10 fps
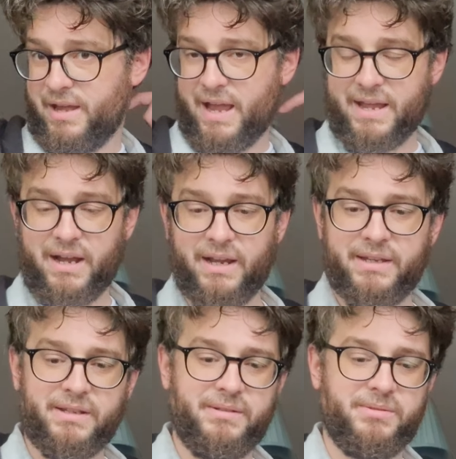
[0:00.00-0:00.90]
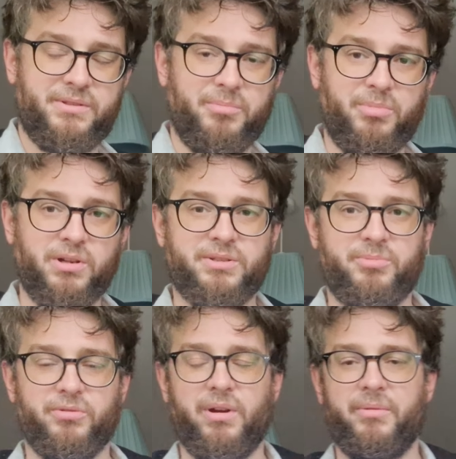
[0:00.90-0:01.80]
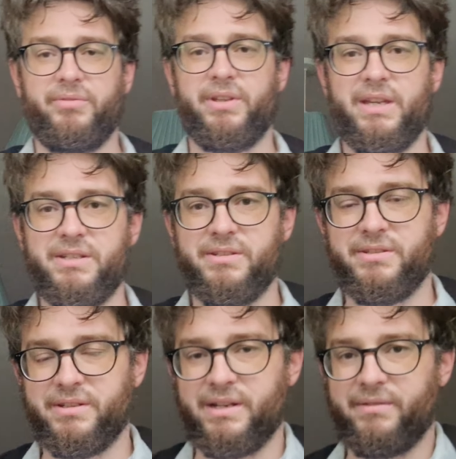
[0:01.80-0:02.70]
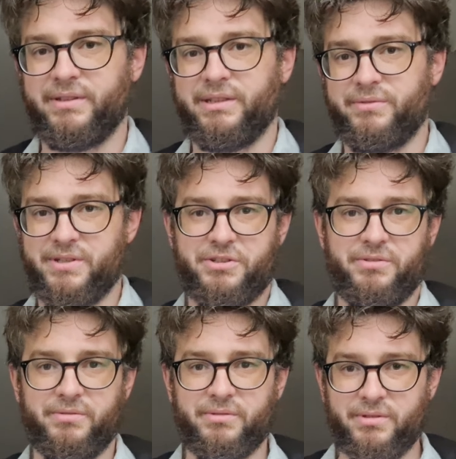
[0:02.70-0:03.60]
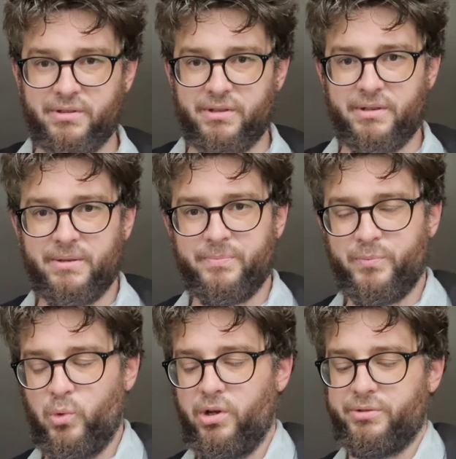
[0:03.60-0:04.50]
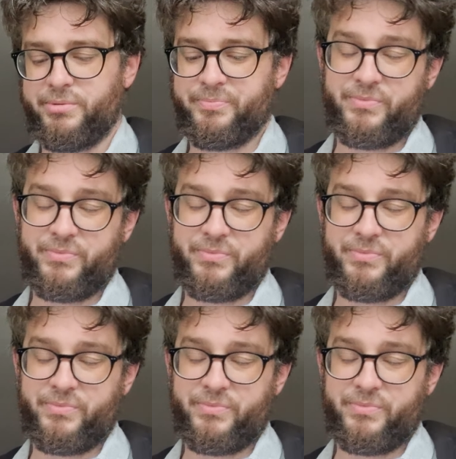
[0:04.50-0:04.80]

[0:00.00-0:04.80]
AI and some possible ramifications you could have in a fictional world.